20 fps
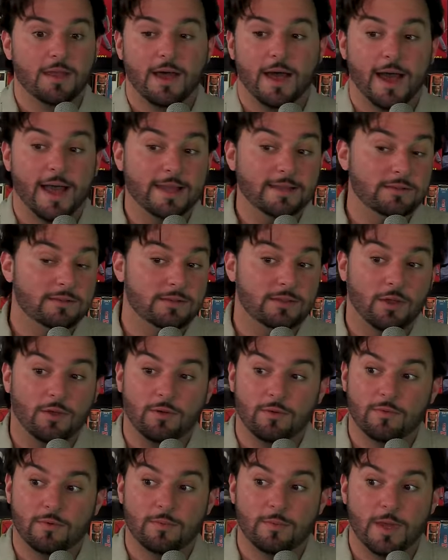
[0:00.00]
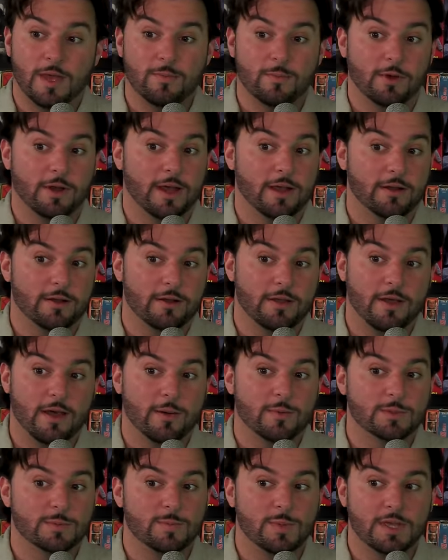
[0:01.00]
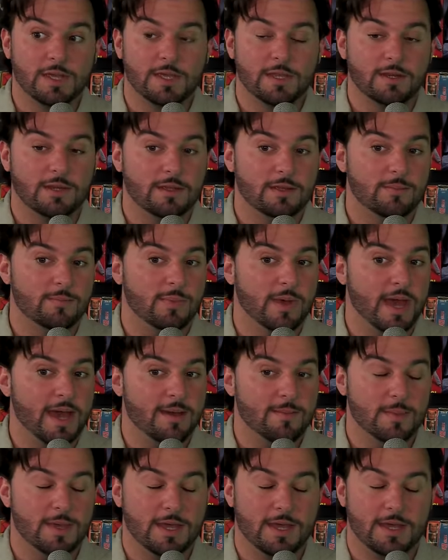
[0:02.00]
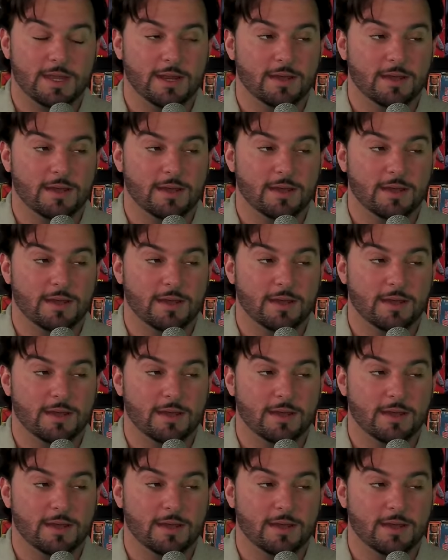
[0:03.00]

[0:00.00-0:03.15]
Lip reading: I don't remember. I don't know. I was big into Batman.